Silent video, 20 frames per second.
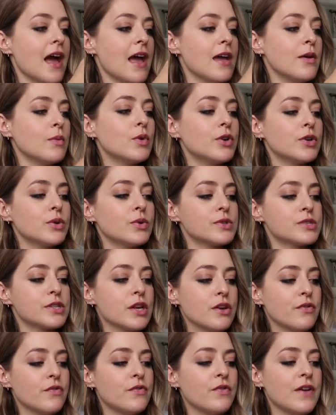It would
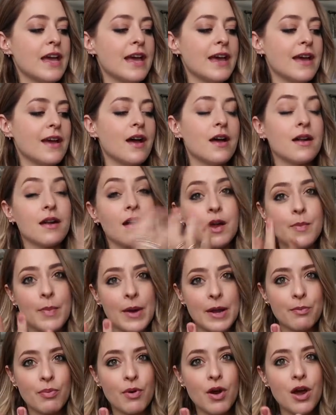also fit an
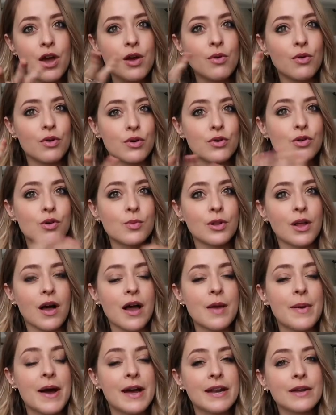iPad Pro or a normal
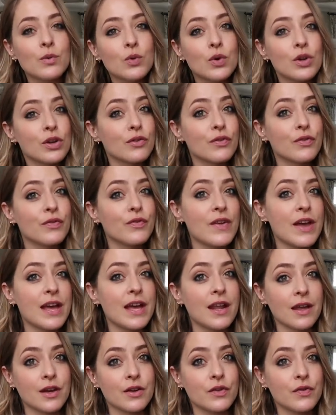iPad. It wouldn't
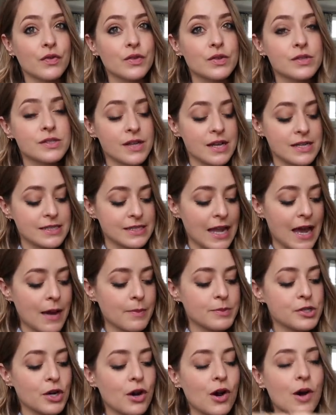fit like a full-size
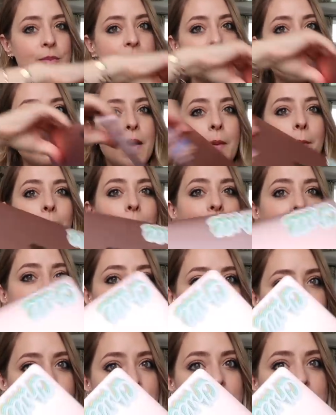laptop, but
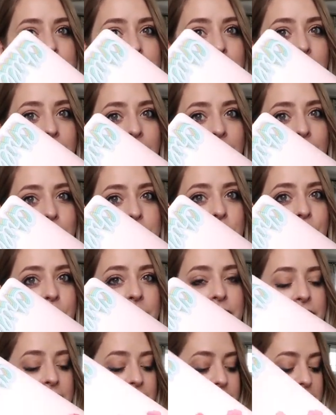it fits my laptop
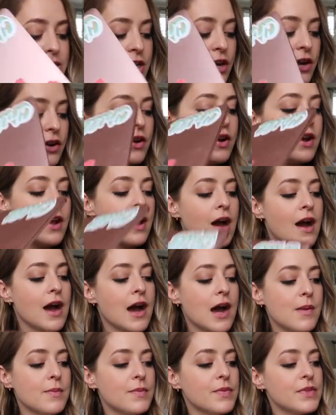in it. So
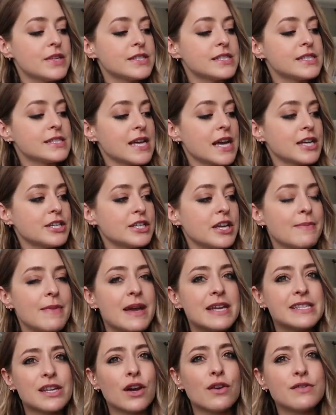this is actually
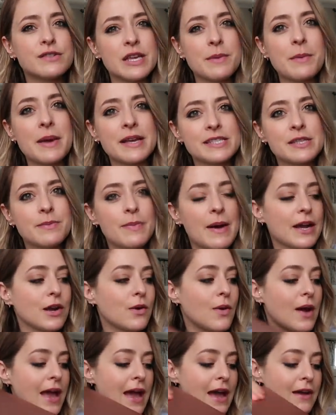amazing. Obviously it makes the bag
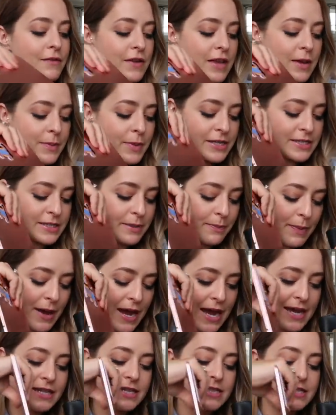quite heavy, but it's a
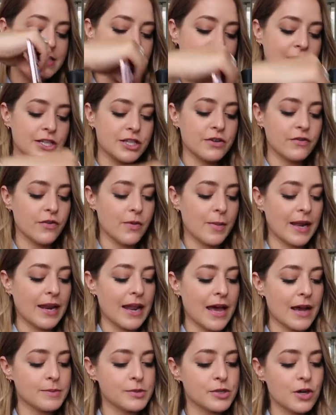padded section for my
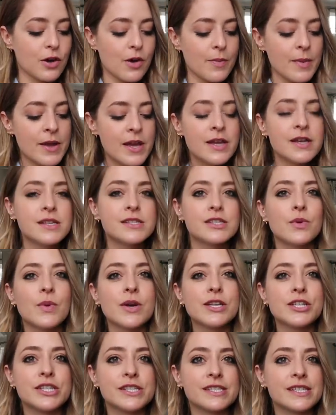laptop. So
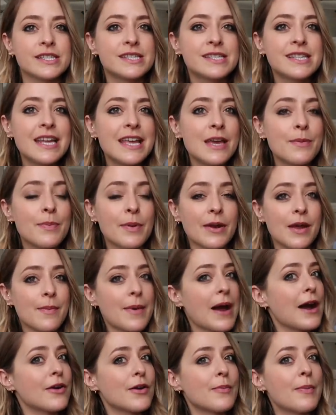when she's asleep and
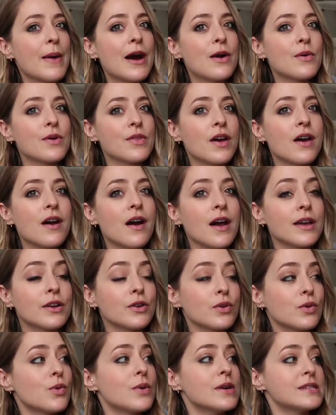I'm out and about with her, I
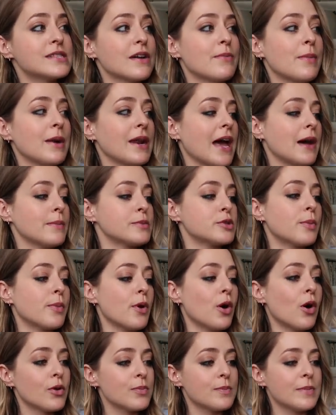can always have my
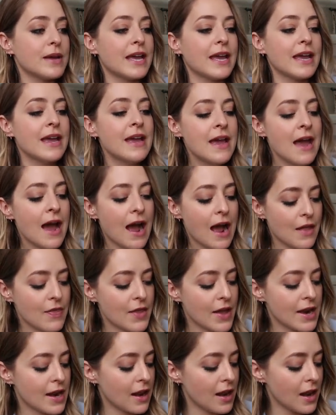laptop on me.
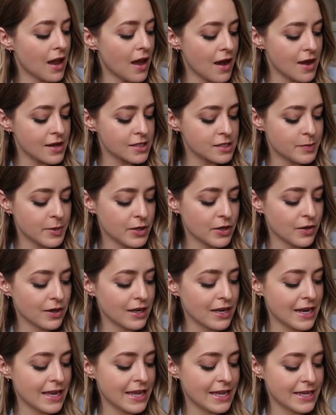And then last but not
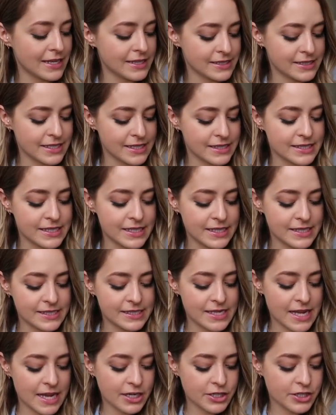least is this
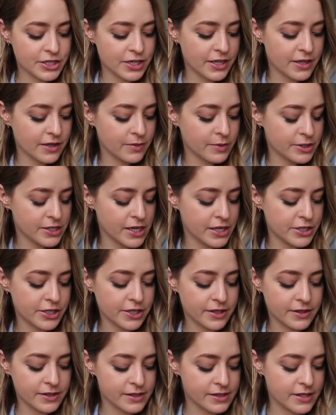section, which is
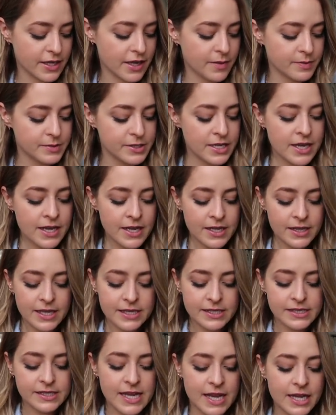actually unzipped.
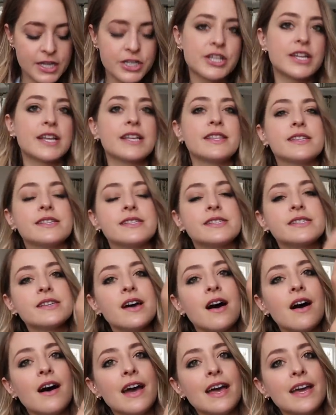This section in the
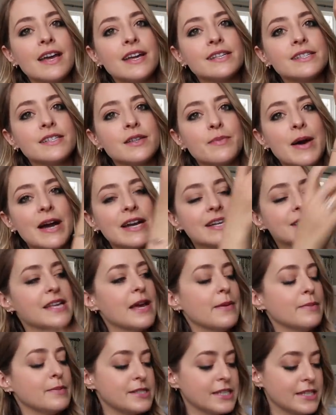side, the bag is
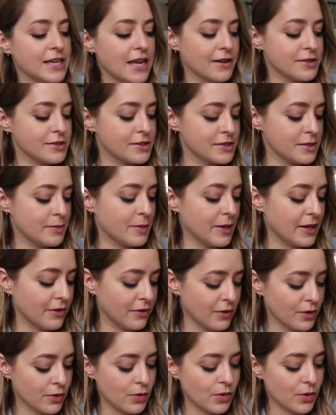empty now, so it's a bit
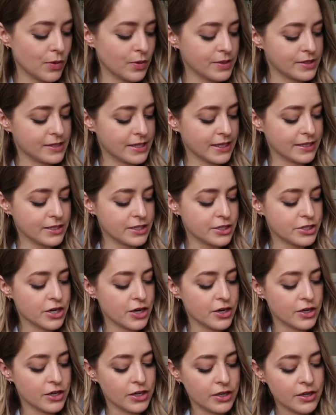of an awkward thing to
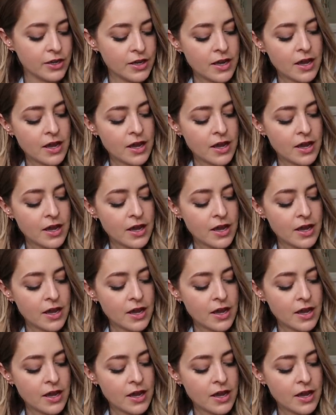show you.